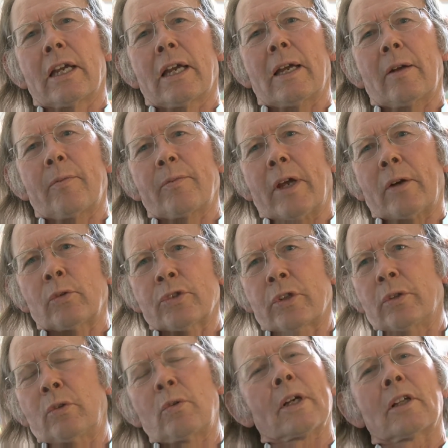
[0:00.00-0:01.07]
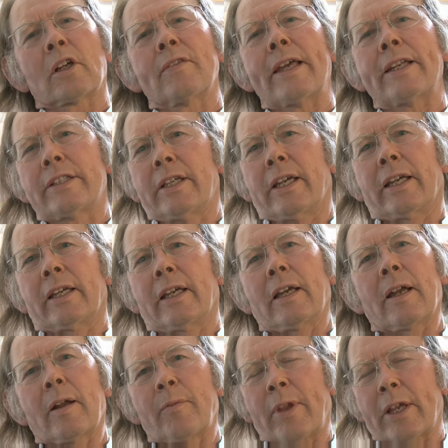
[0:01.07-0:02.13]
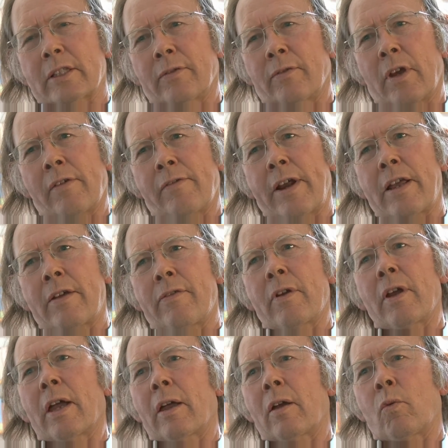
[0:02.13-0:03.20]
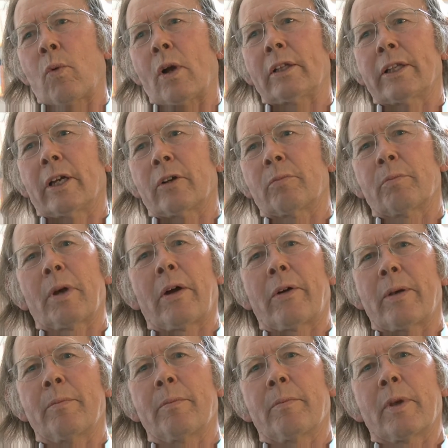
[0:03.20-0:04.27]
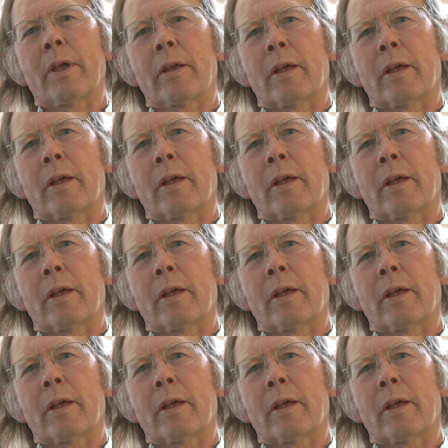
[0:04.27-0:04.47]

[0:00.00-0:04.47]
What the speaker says: I also do quite a lot of editing. There's a very well-known poem